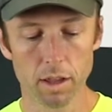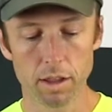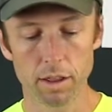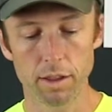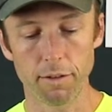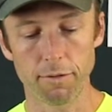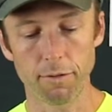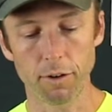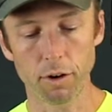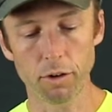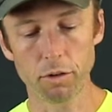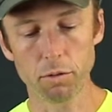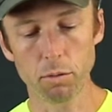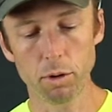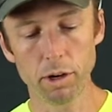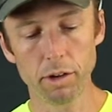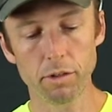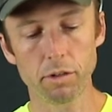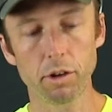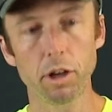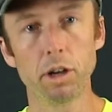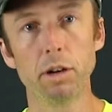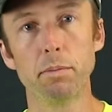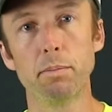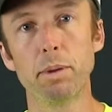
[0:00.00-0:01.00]
The first one
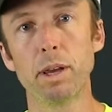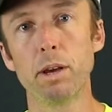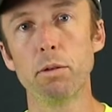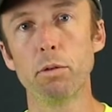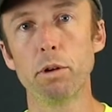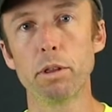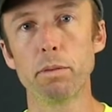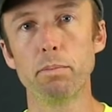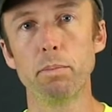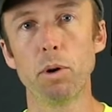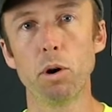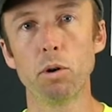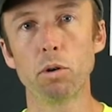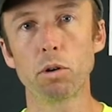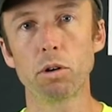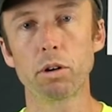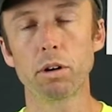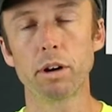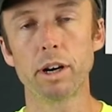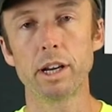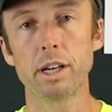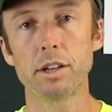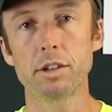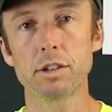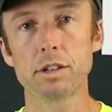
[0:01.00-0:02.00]
is going to be with bulk
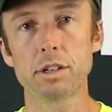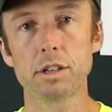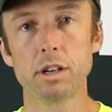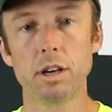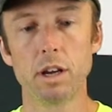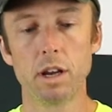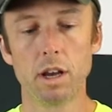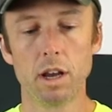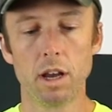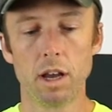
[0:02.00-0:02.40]
grease.